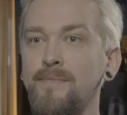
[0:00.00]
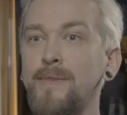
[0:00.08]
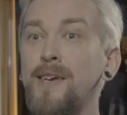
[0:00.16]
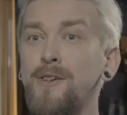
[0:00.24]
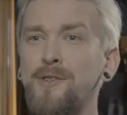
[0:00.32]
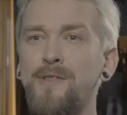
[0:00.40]

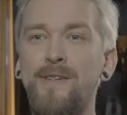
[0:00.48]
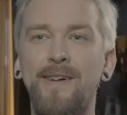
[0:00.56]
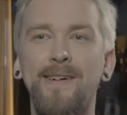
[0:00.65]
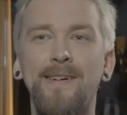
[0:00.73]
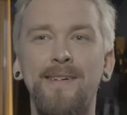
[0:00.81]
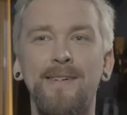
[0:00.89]
Yeah, sure.
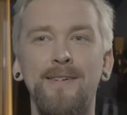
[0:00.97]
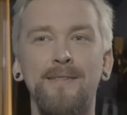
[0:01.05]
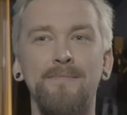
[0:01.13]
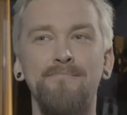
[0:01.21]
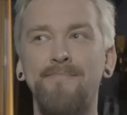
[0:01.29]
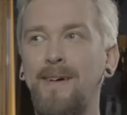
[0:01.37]

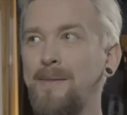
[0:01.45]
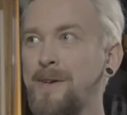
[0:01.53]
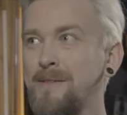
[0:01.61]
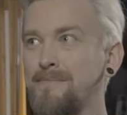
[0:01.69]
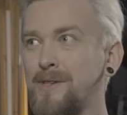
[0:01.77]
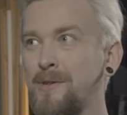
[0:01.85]
I
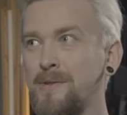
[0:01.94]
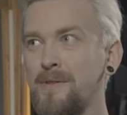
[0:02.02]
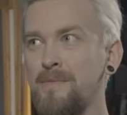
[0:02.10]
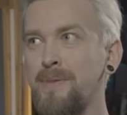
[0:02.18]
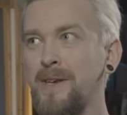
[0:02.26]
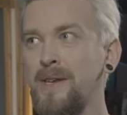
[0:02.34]
mean, due to
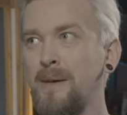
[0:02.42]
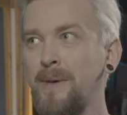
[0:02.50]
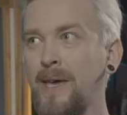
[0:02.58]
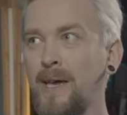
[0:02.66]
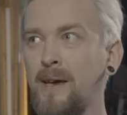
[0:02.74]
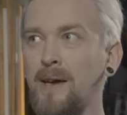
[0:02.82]
the
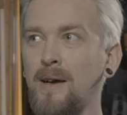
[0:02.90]
pandemic,